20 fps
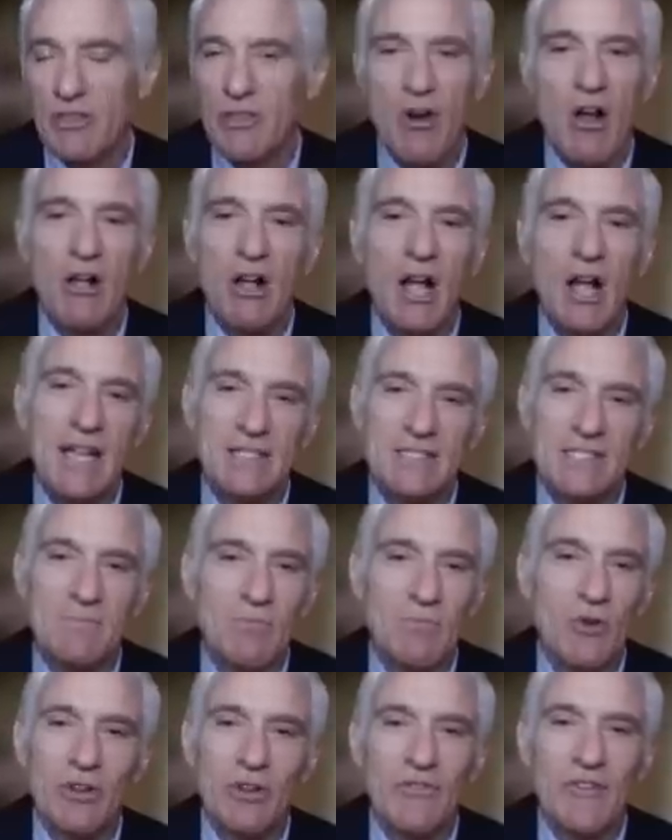There are all kinds of
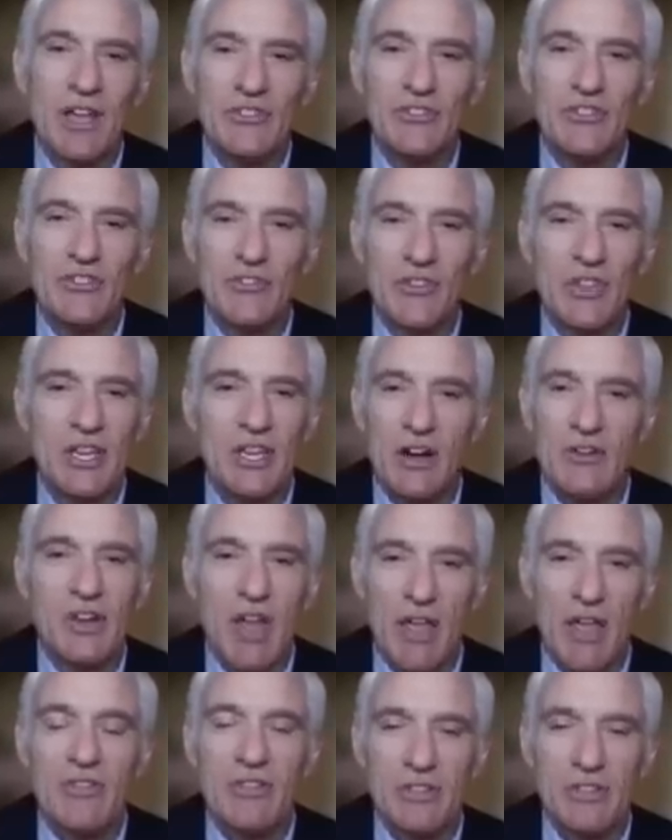motivations that are
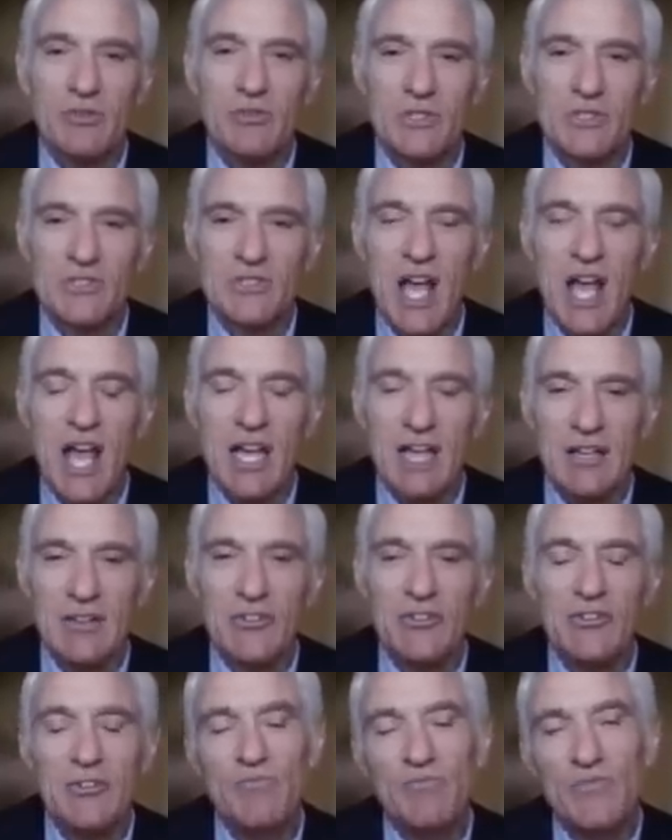nothing to do with
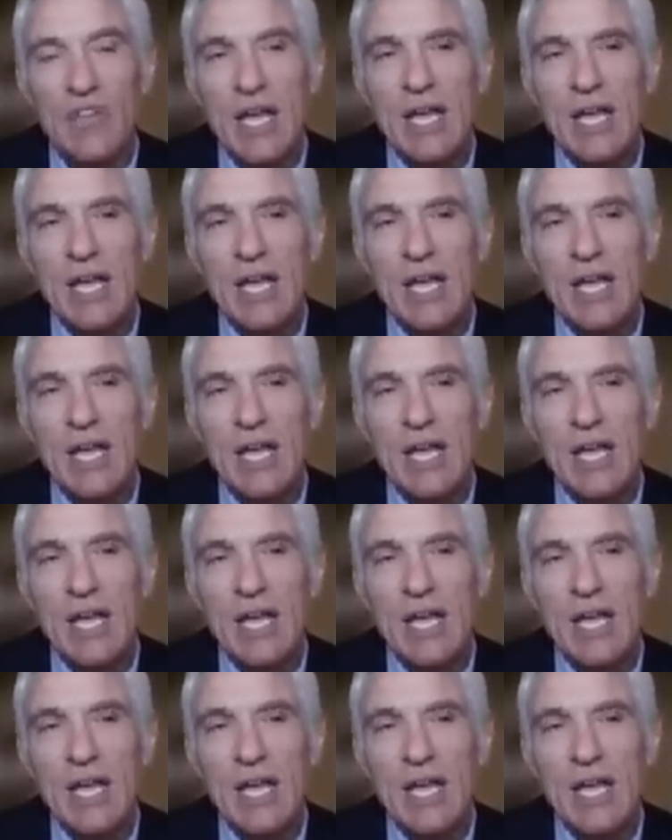science.